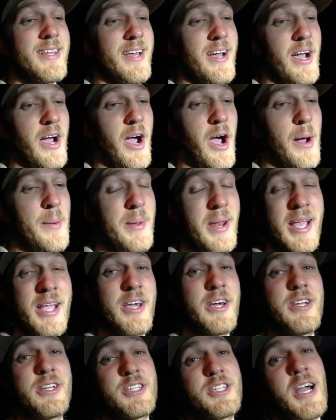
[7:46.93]
And I
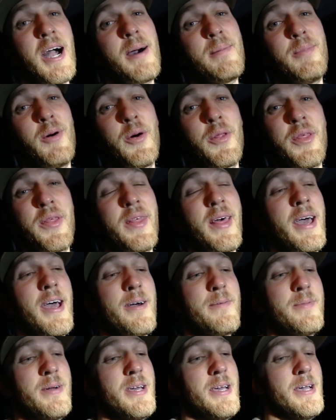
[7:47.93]
could have shot both of
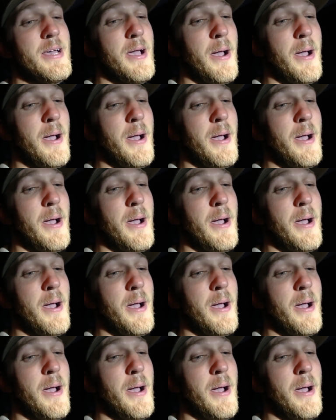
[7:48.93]
them,